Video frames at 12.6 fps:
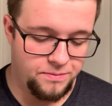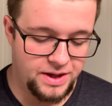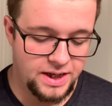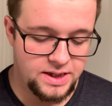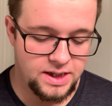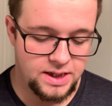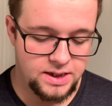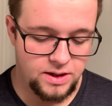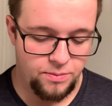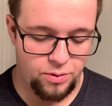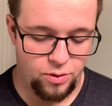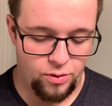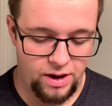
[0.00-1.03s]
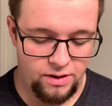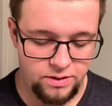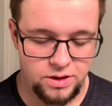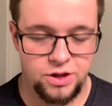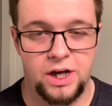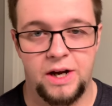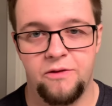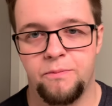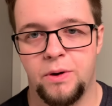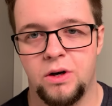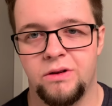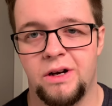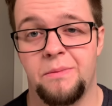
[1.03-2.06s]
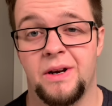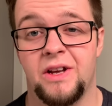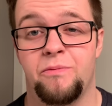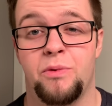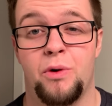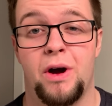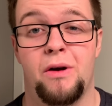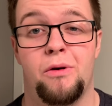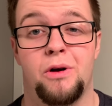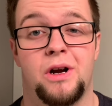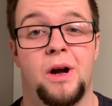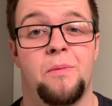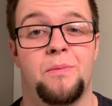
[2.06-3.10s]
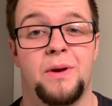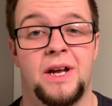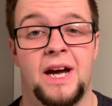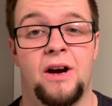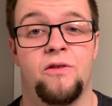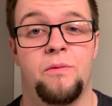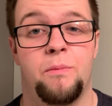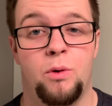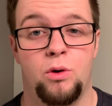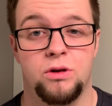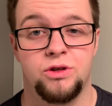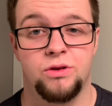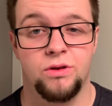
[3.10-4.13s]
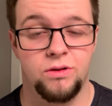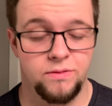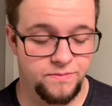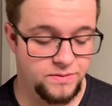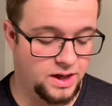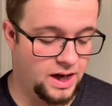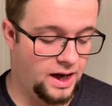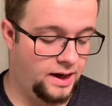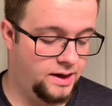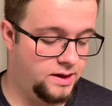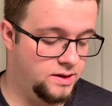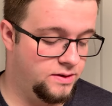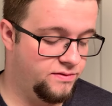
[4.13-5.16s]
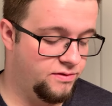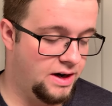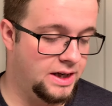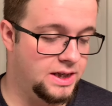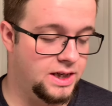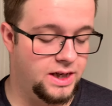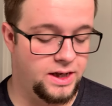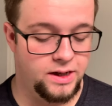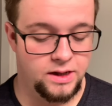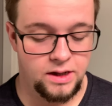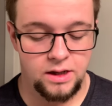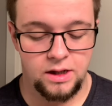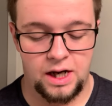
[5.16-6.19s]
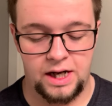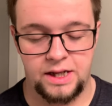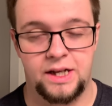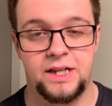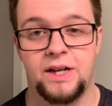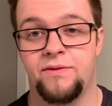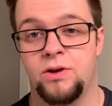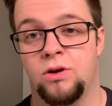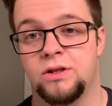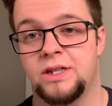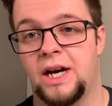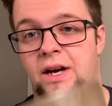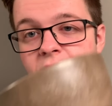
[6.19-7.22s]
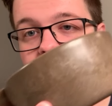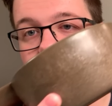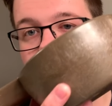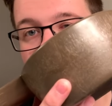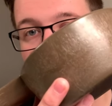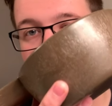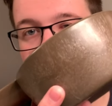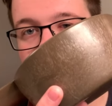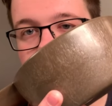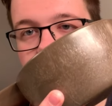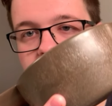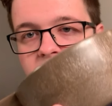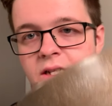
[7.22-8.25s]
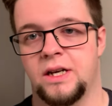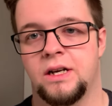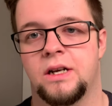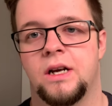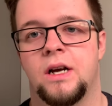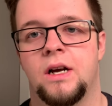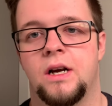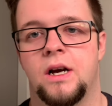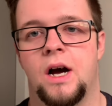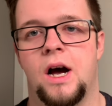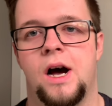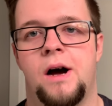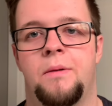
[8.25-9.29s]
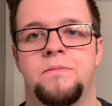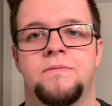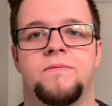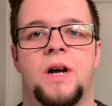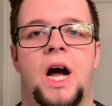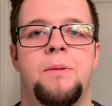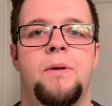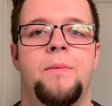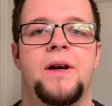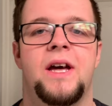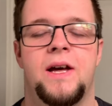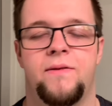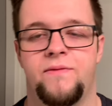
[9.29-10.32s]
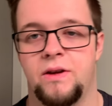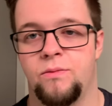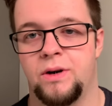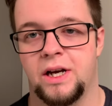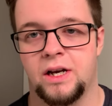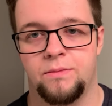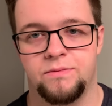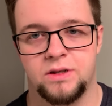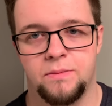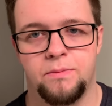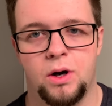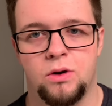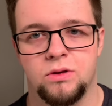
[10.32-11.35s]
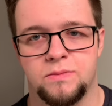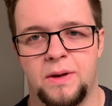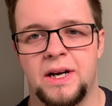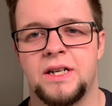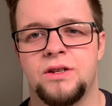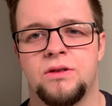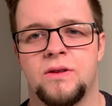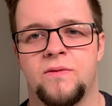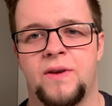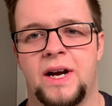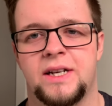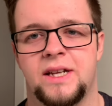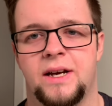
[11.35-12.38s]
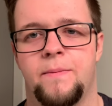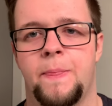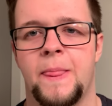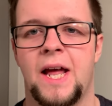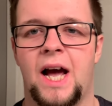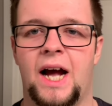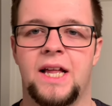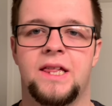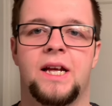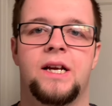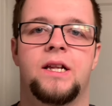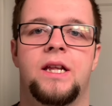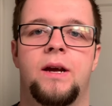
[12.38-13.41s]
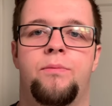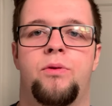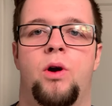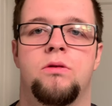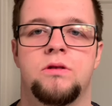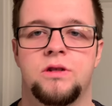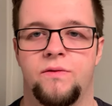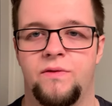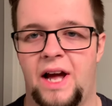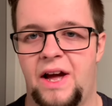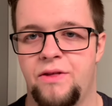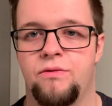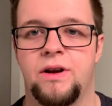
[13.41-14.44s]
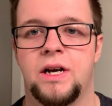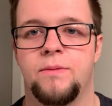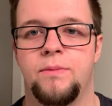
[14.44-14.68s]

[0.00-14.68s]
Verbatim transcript: This is the Pereira Shave Bowl, I believe Pereira company out of Portugal, and frankly, I think they've knocked it out of the park with this thing. I'm a bit iffy when it comes to bowls, mainly due to the fact that I think the approach of lathering in a